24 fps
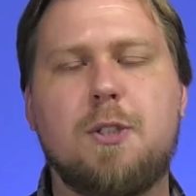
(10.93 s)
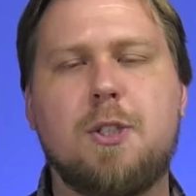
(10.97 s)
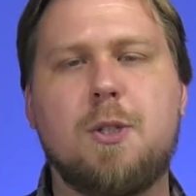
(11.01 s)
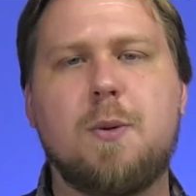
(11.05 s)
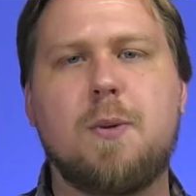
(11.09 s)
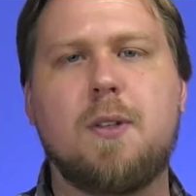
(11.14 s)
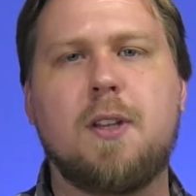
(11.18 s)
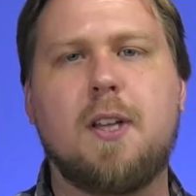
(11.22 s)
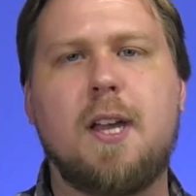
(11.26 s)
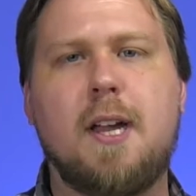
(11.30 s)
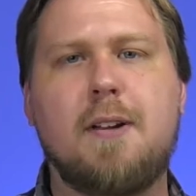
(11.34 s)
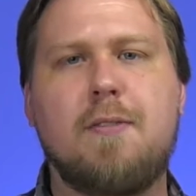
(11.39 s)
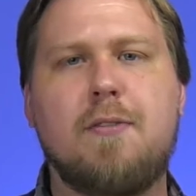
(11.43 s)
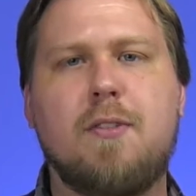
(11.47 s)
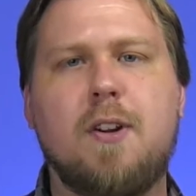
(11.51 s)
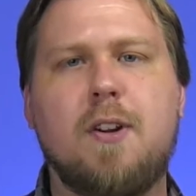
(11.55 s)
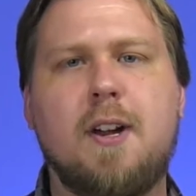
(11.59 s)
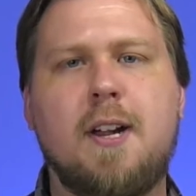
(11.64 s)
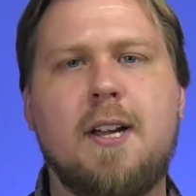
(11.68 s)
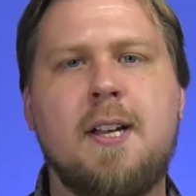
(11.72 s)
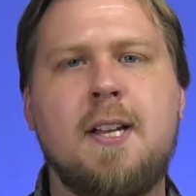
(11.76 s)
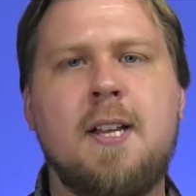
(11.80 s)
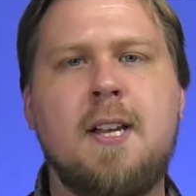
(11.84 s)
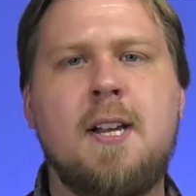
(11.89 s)
to you in
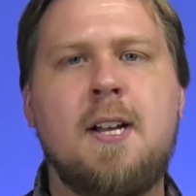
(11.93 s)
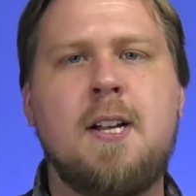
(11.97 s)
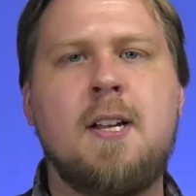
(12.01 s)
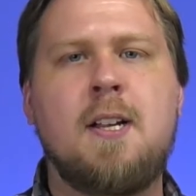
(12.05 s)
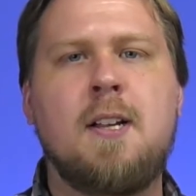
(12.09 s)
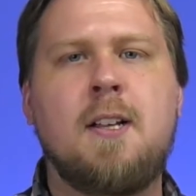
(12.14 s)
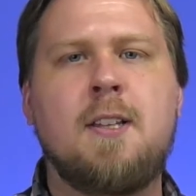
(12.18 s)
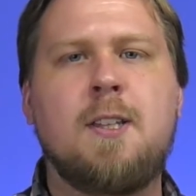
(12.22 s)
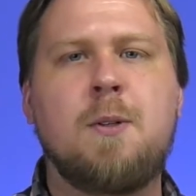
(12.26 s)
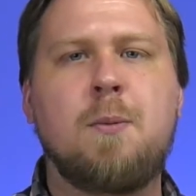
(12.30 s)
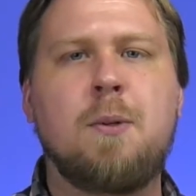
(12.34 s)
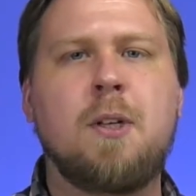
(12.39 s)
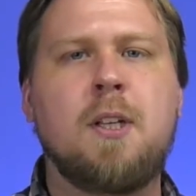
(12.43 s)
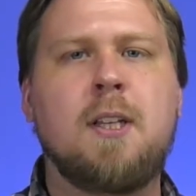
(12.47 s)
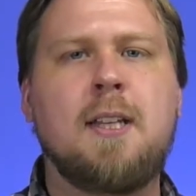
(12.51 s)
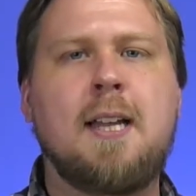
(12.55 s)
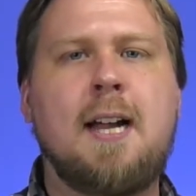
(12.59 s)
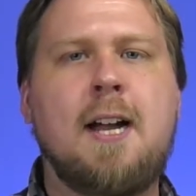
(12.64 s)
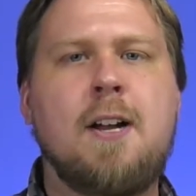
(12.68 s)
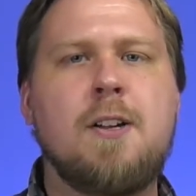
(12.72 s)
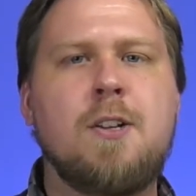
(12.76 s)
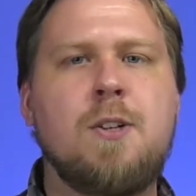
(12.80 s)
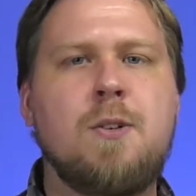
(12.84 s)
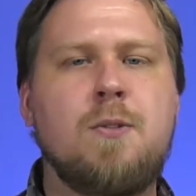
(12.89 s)
Liferay that will
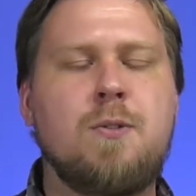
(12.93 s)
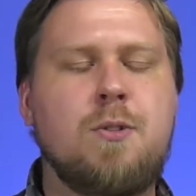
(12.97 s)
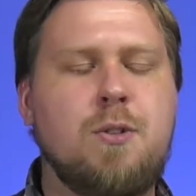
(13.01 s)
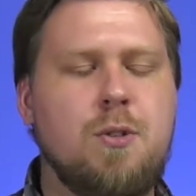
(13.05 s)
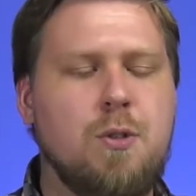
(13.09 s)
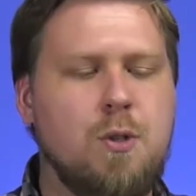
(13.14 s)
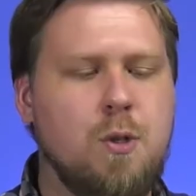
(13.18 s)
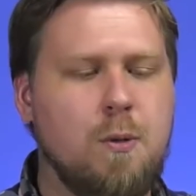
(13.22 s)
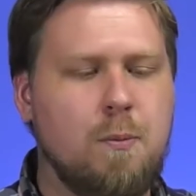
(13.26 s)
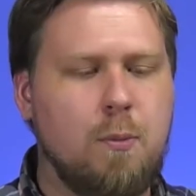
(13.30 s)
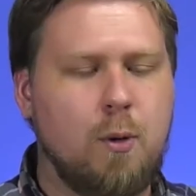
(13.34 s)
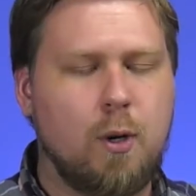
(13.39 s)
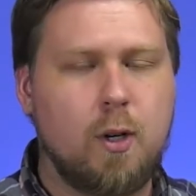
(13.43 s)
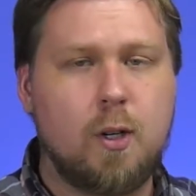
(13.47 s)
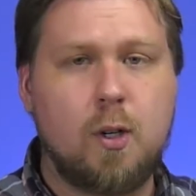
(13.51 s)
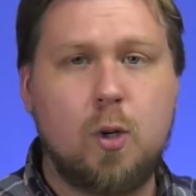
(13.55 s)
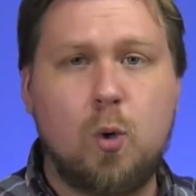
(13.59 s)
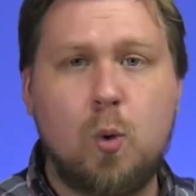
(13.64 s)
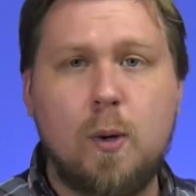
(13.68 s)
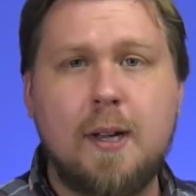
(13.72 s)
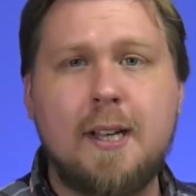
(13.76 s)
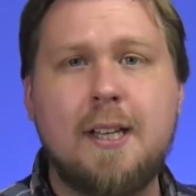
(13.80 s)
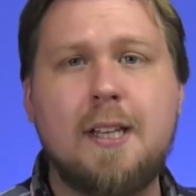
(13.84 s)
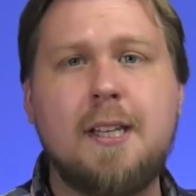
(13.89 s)
allow you to more
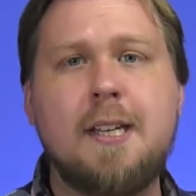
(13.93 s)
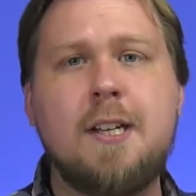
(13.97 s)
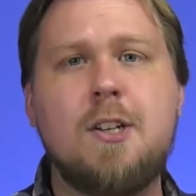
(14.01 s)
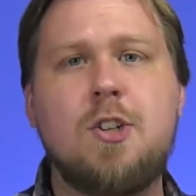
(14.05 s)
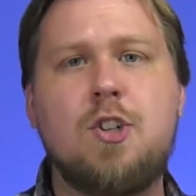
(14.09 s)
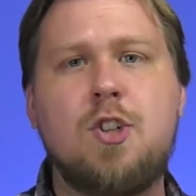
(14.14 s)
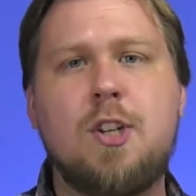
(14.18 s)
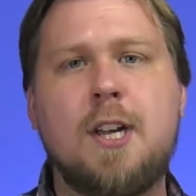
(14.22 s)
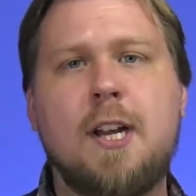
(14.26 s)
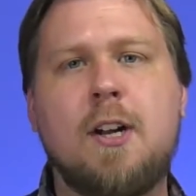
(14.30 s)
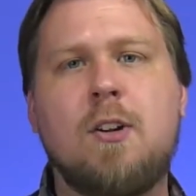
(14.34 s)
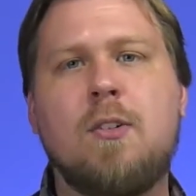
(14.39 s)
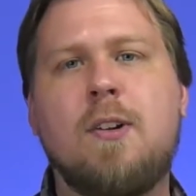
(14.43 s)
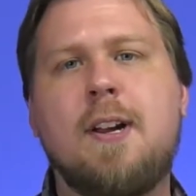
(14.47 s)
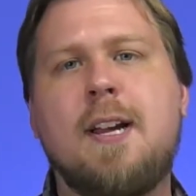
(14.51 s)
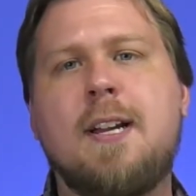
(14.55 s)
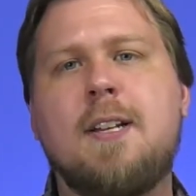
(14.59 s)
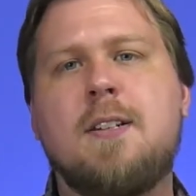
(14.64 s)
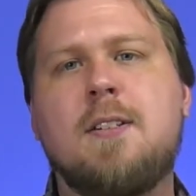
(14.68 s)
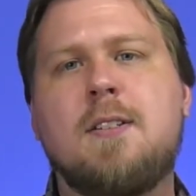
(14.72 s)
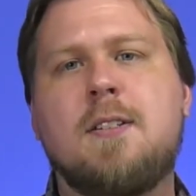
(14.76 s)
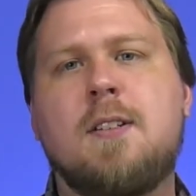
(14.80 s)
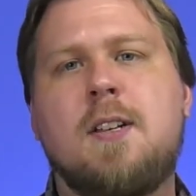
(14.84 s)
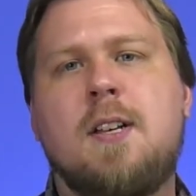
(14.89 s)
quickly
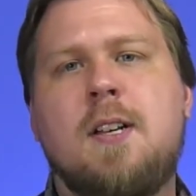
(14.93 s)
generate